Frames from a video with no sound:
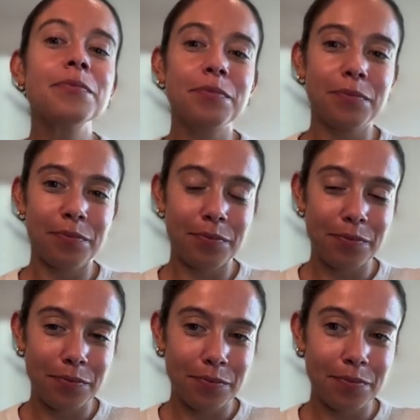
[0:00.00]

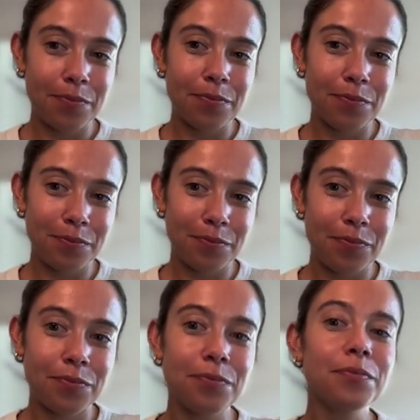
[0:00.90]

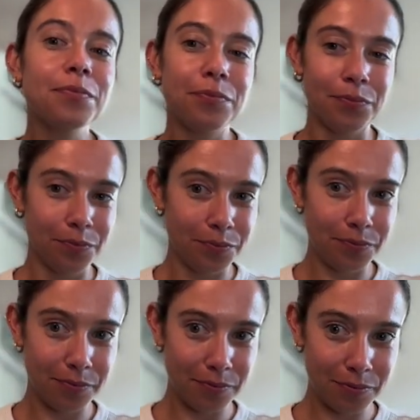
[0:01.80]

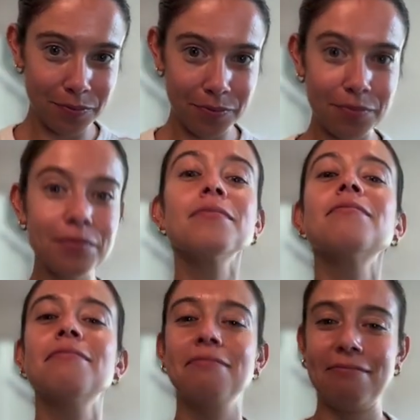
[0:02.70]

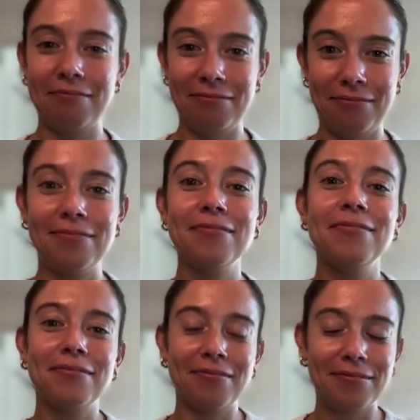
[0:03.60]

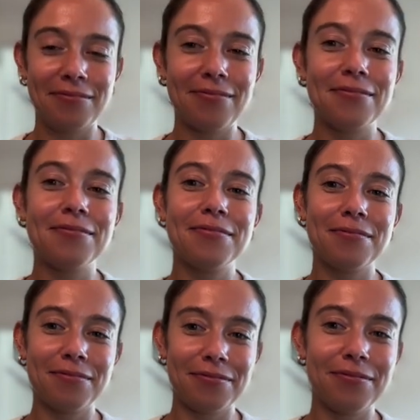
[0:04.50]

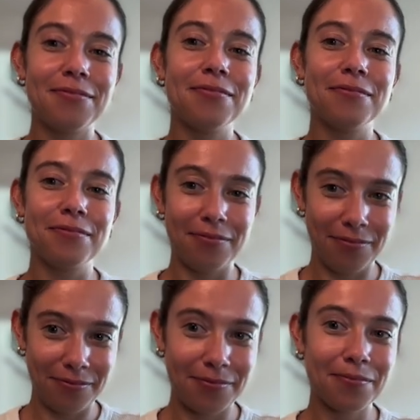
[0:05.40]

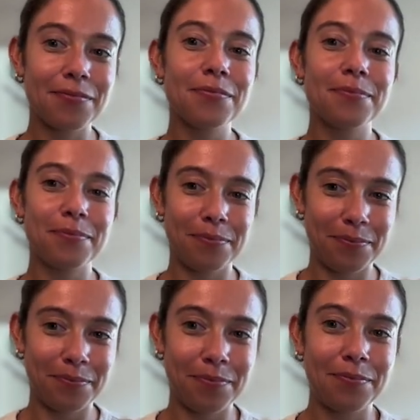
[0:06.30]

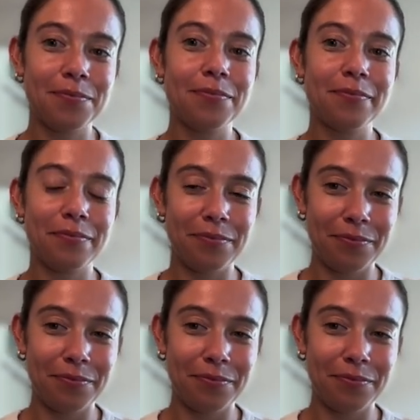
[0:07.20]
This person isn't speaking.